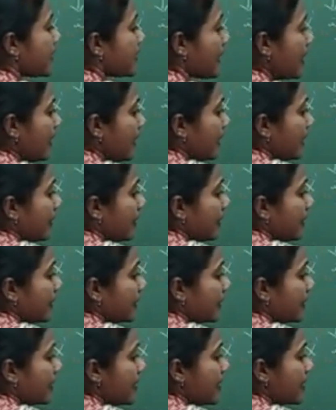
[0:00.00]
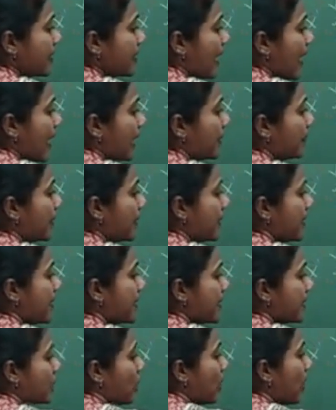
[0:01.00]
see, this carbon
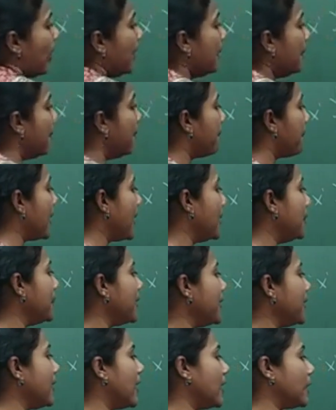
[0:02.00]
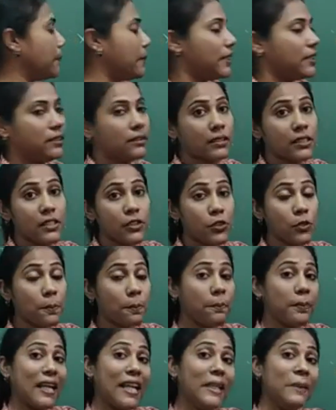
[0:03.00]
is called primary carbon. So
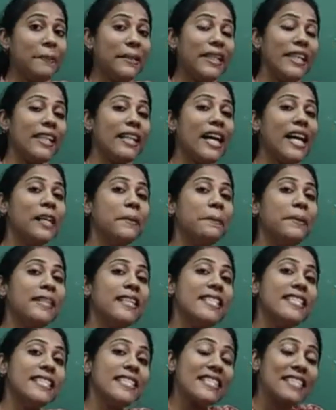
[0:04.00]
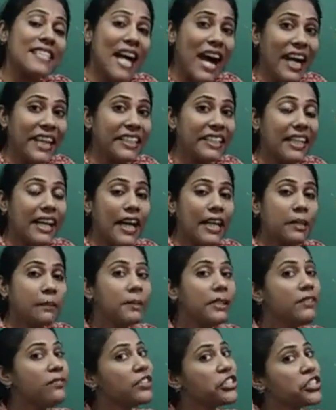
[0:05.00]
primary carbon is that
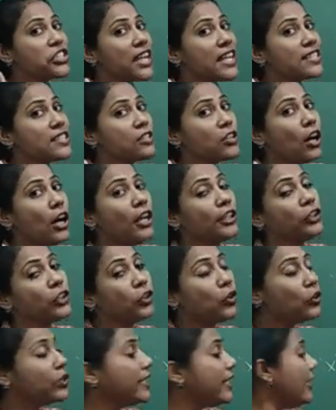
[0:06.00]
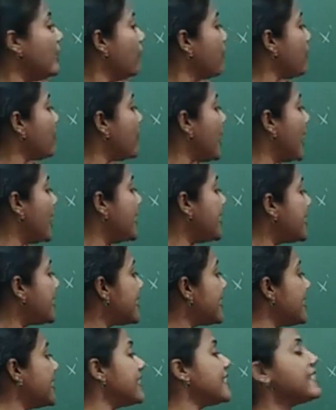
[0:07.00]
carbon which has got only one
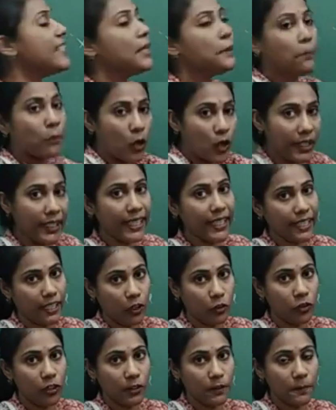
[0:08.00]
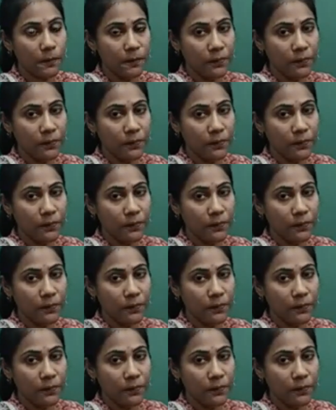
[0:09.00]
CC bond around.